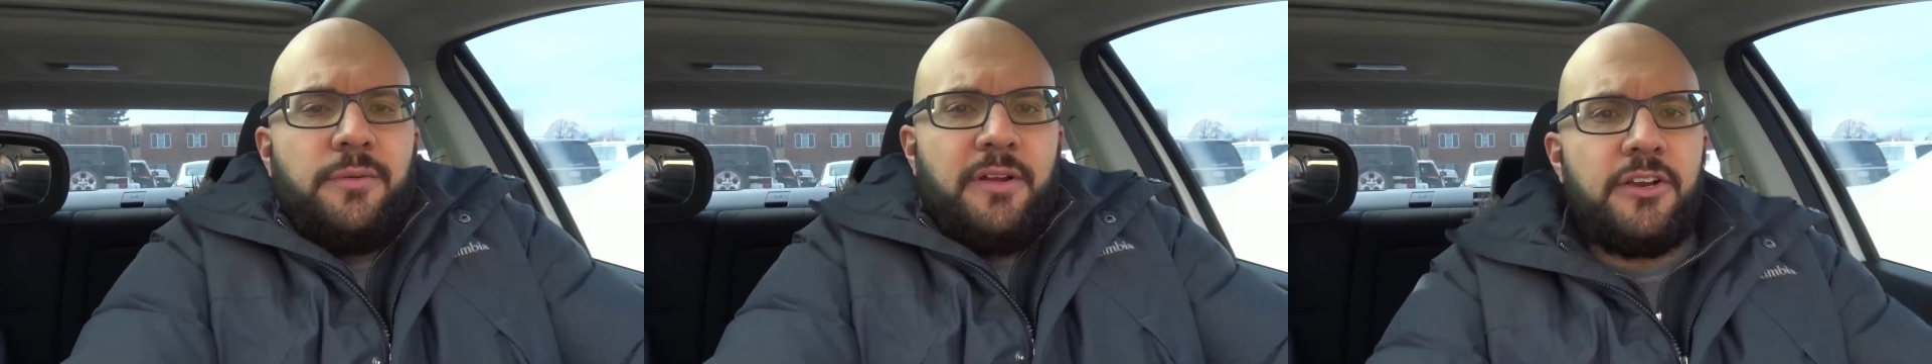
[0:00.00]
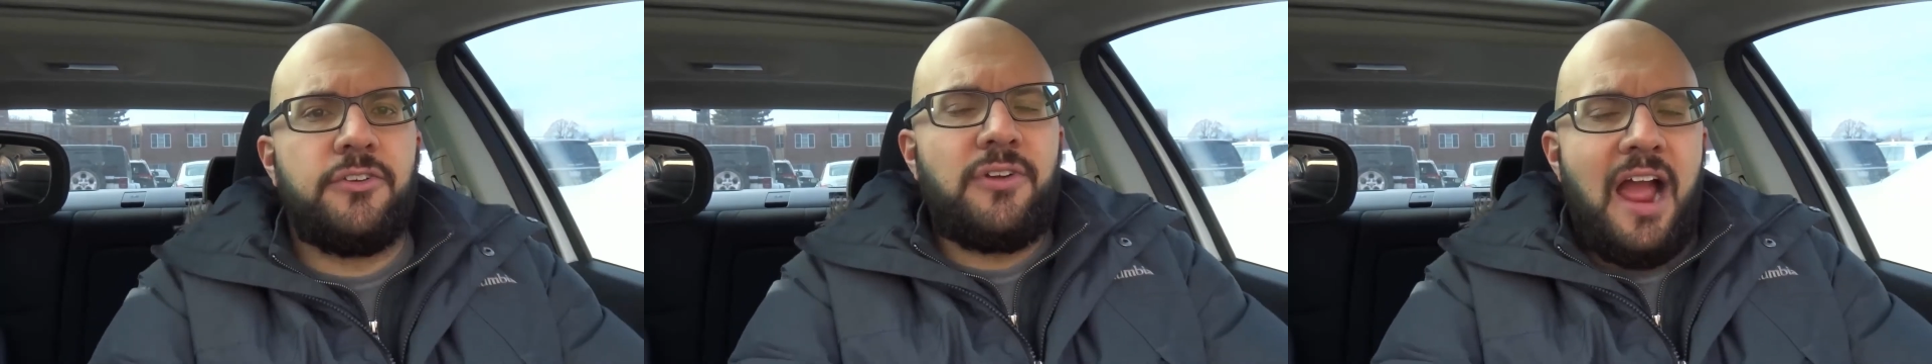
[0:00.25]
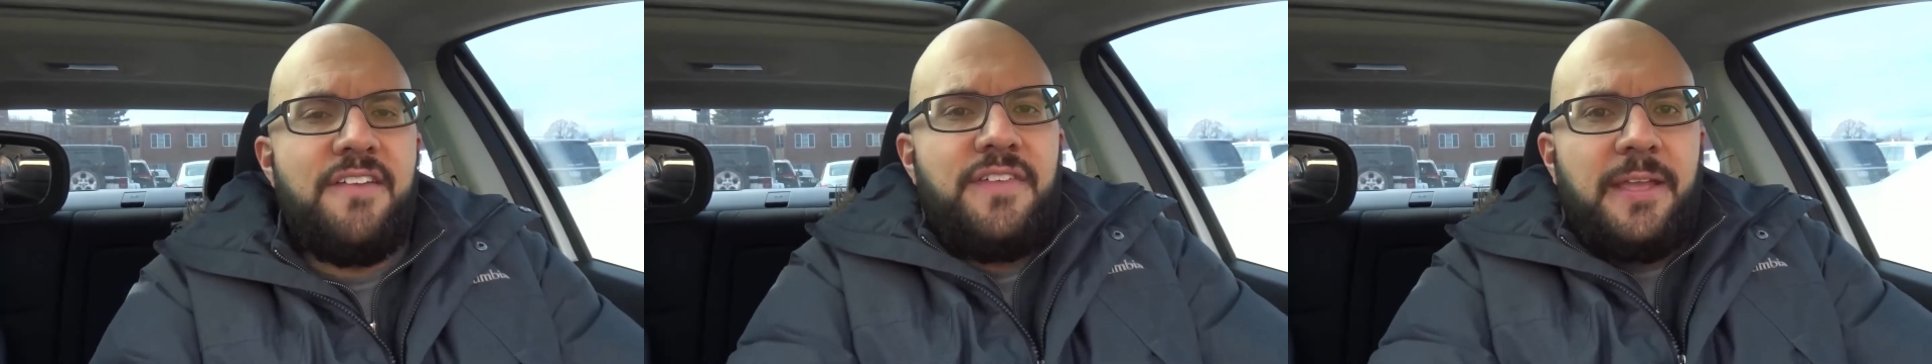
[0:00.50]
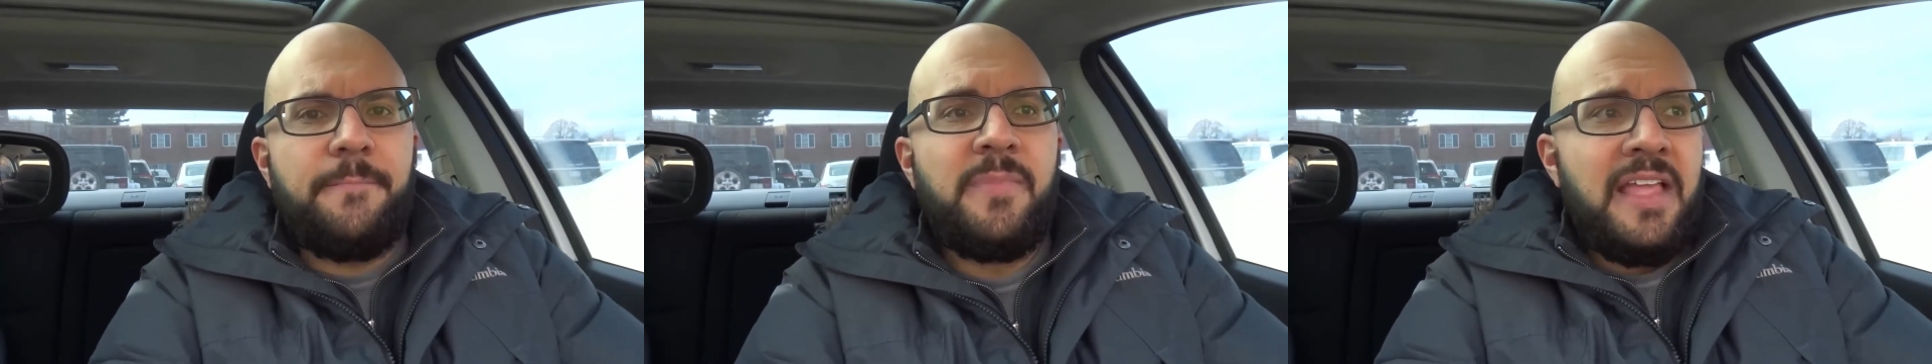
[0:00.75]
when you're
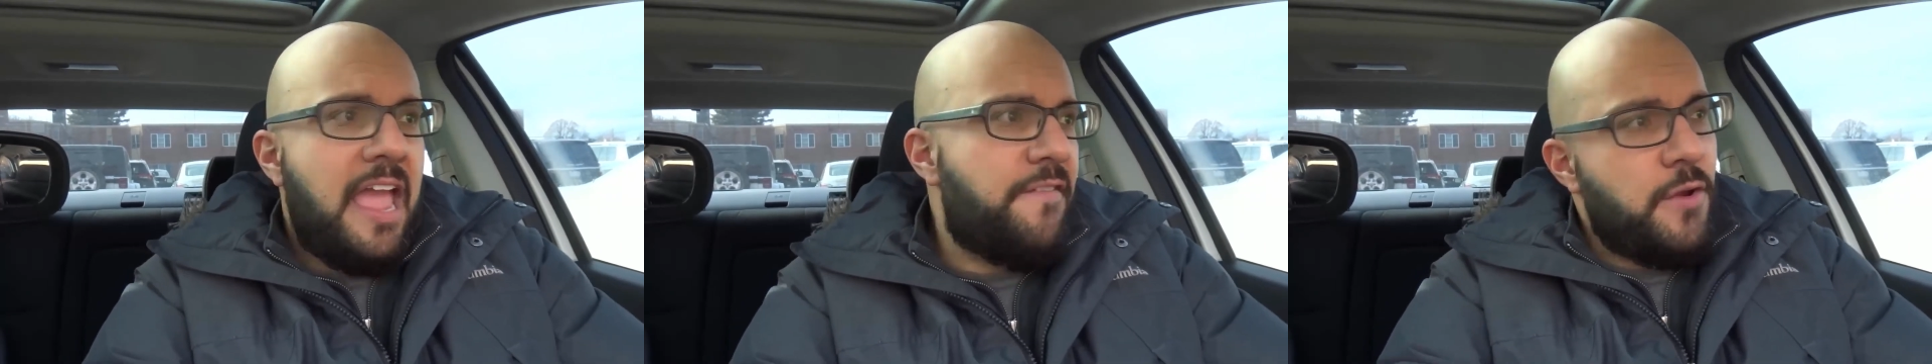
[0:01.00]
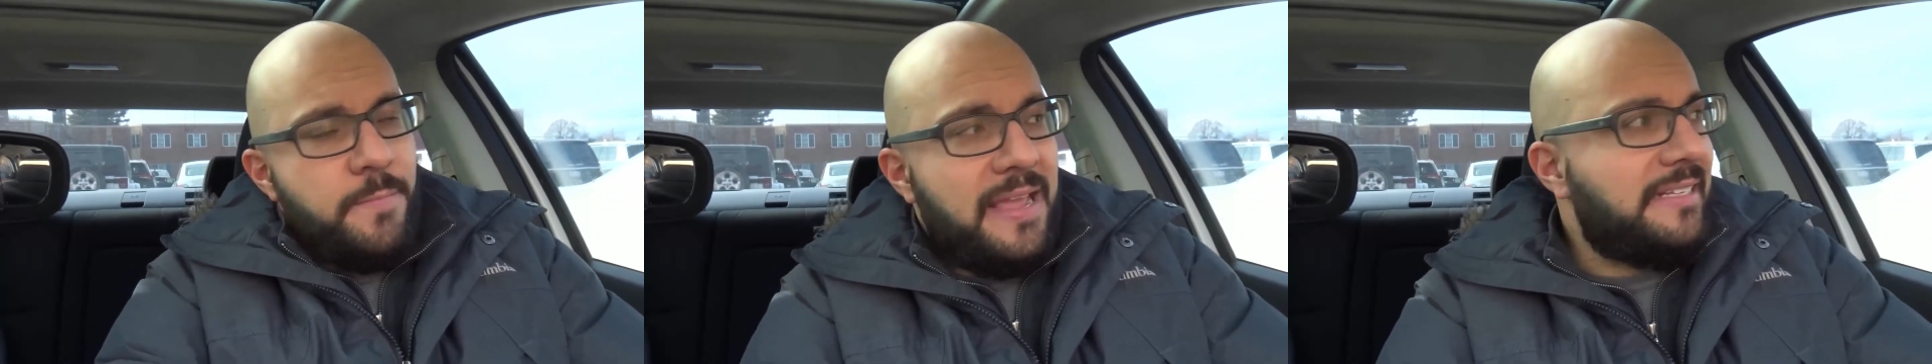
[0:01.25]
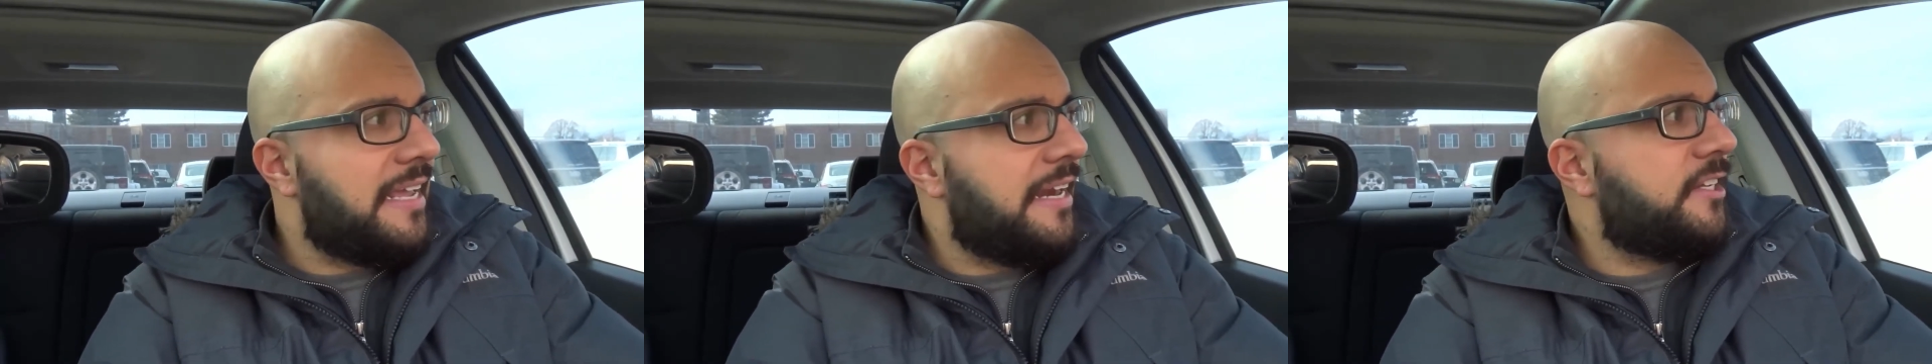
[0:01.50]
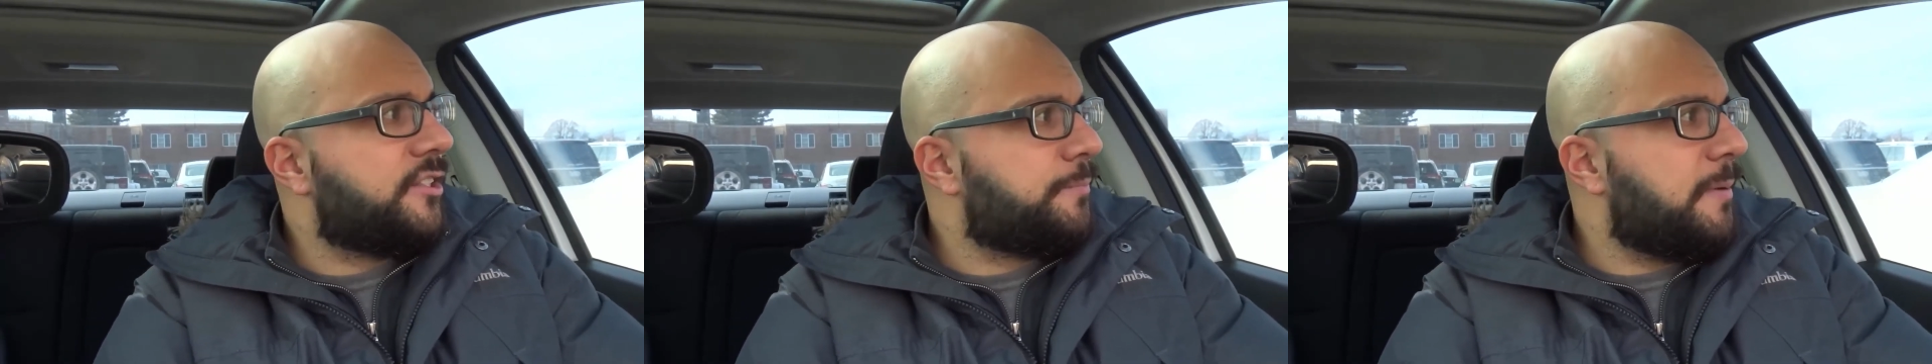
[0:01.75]
driving, if you're
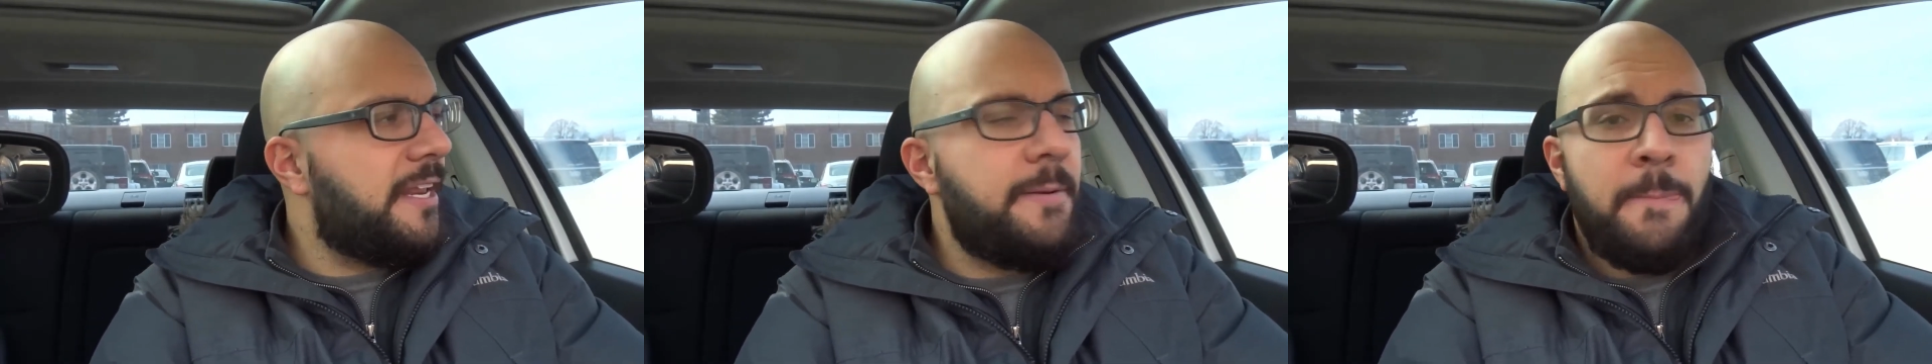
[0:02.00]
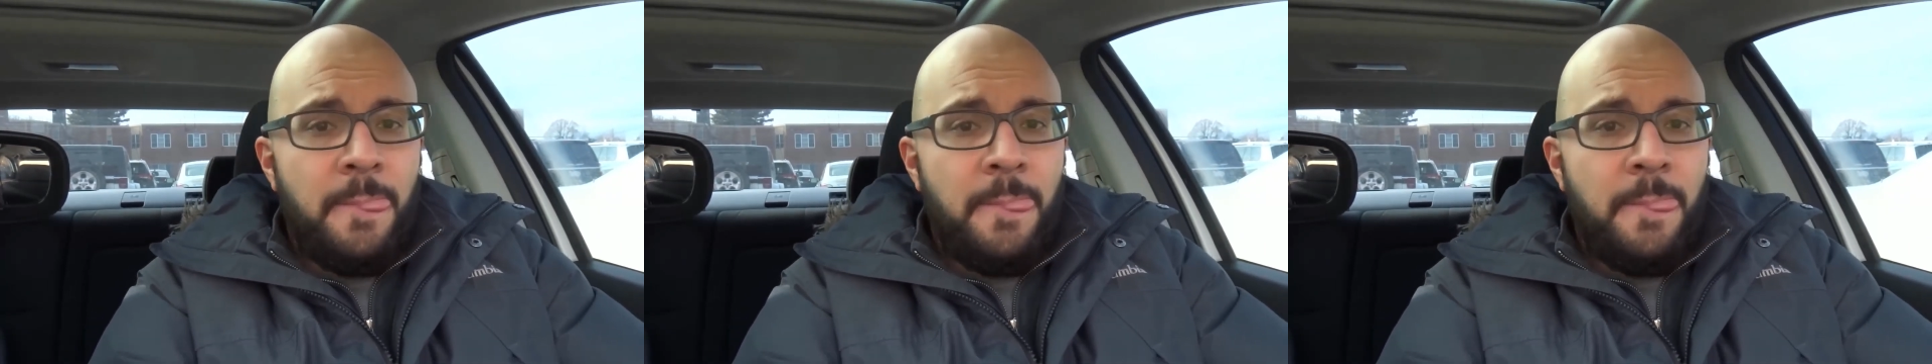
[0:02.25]
maintaining speed,